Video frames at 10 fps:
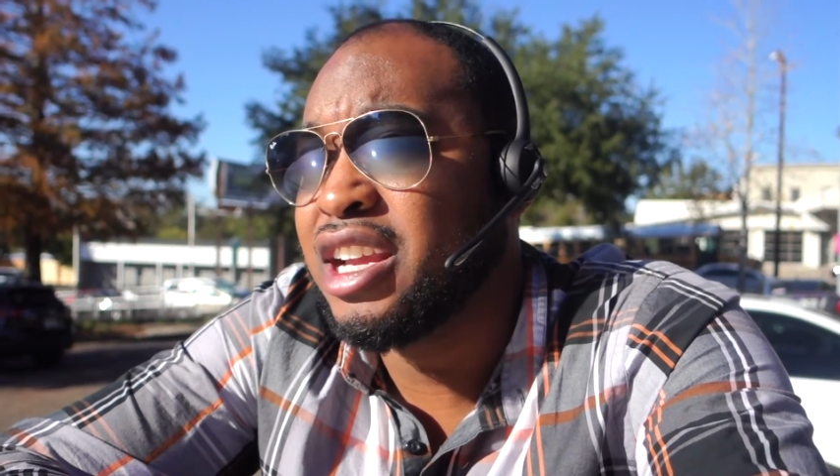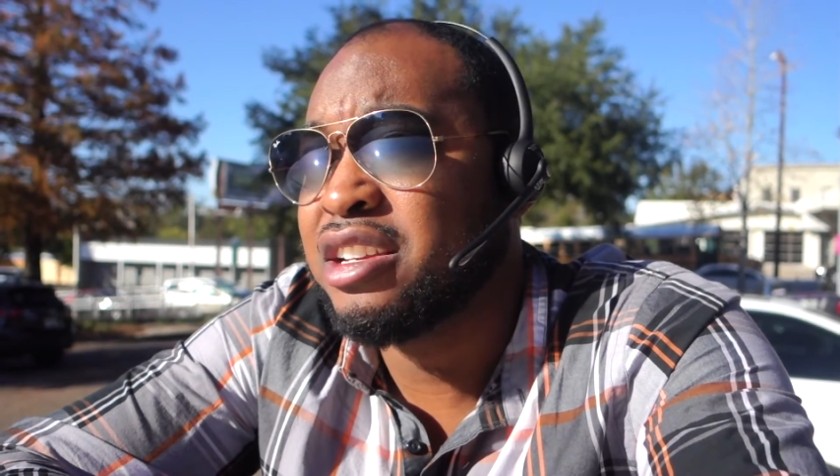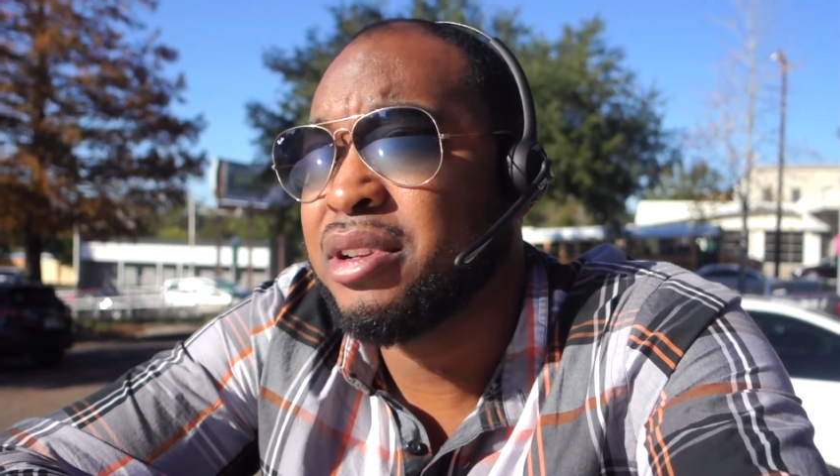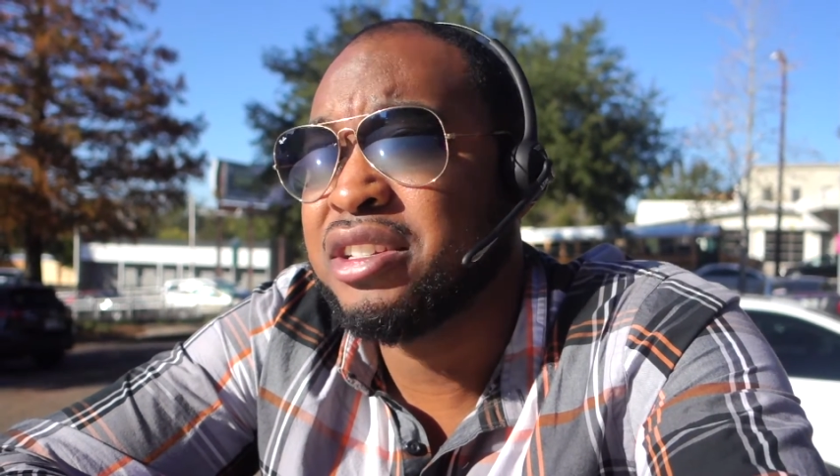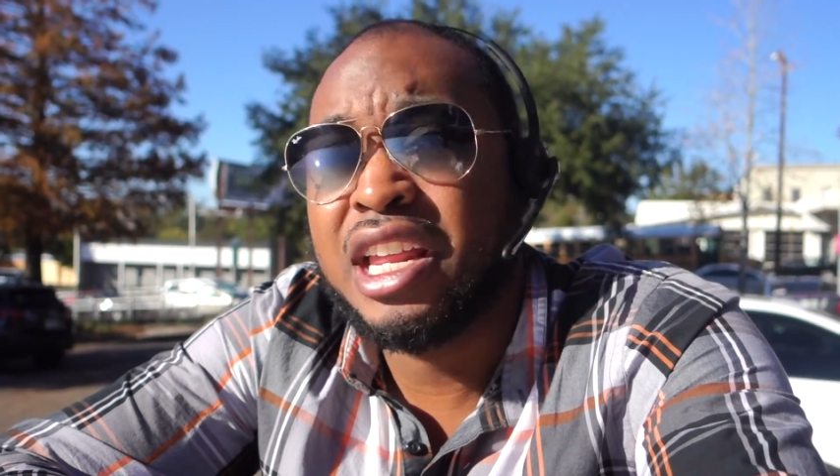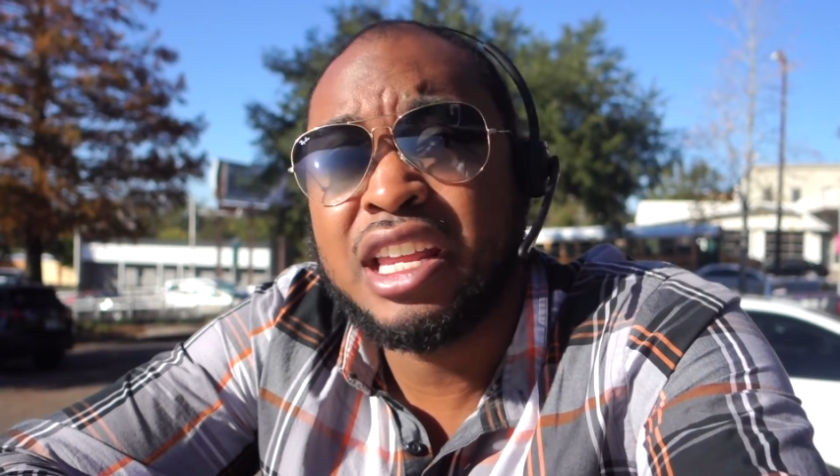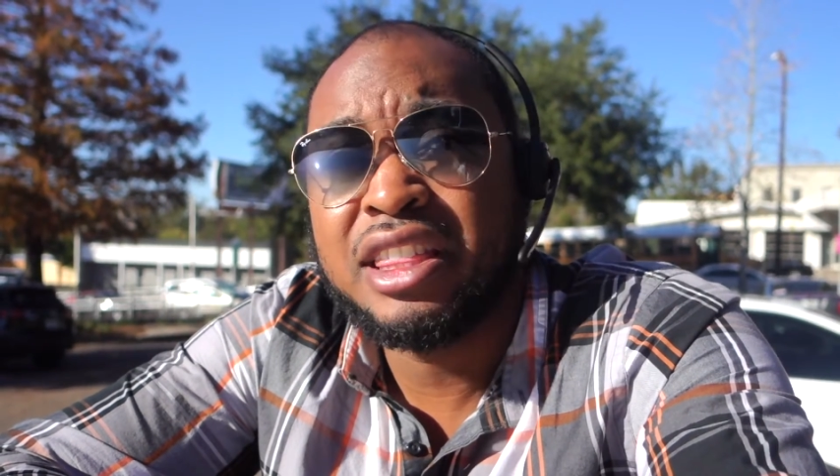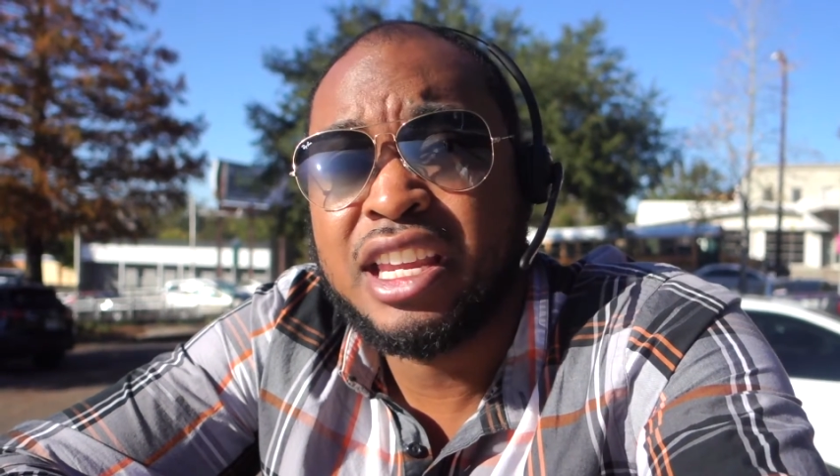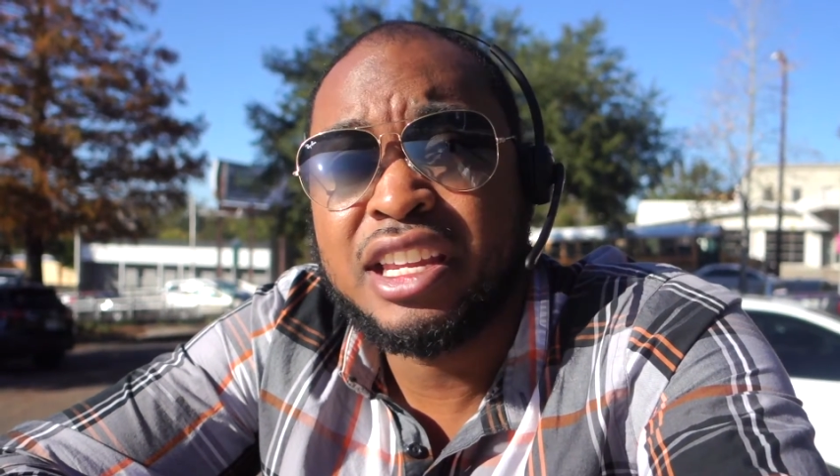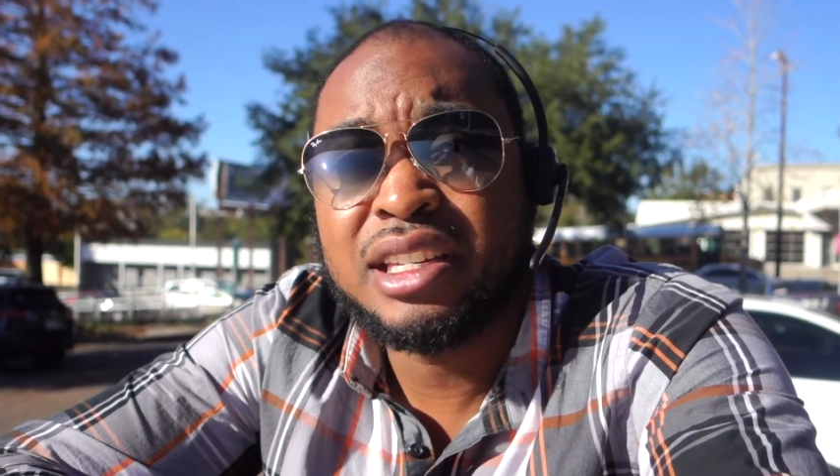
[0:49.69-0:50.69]
Got some exciting
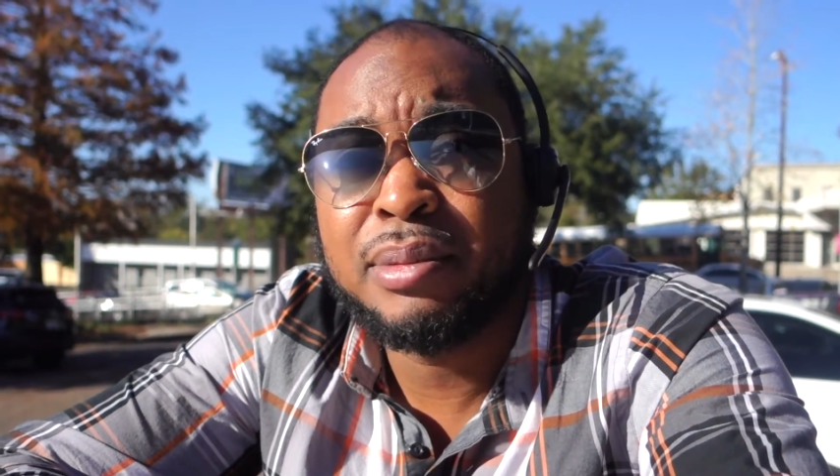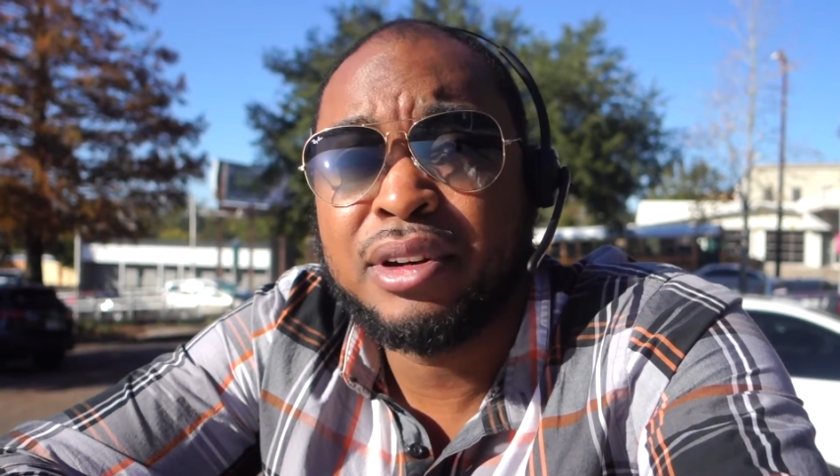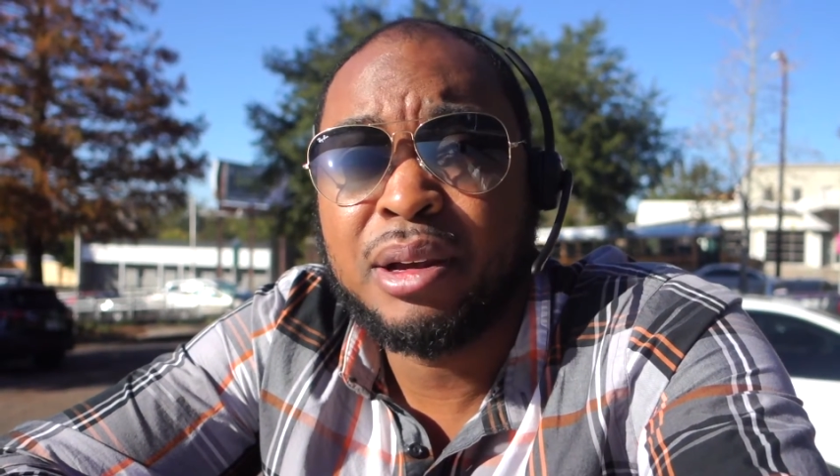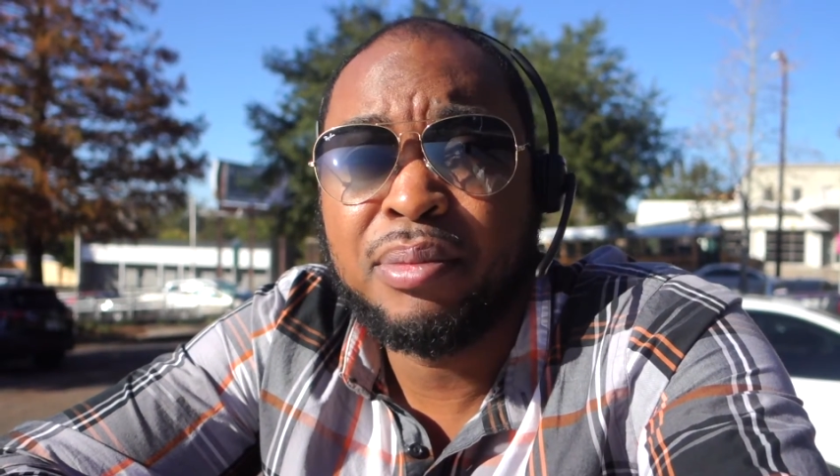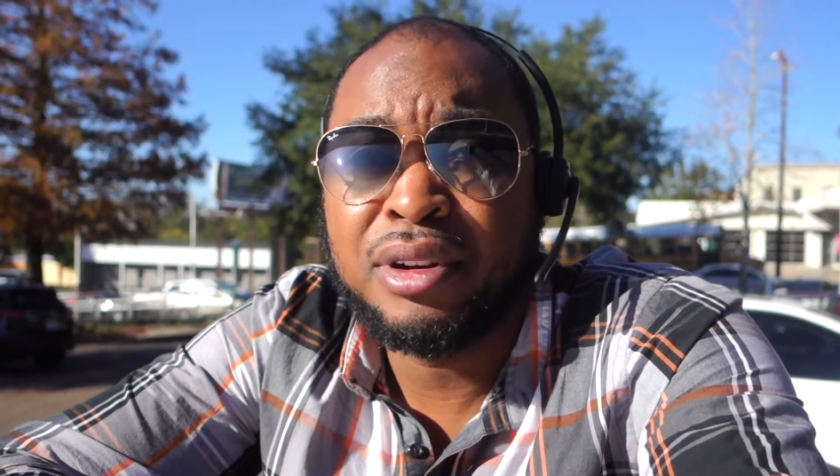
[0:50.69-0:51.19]
things coming up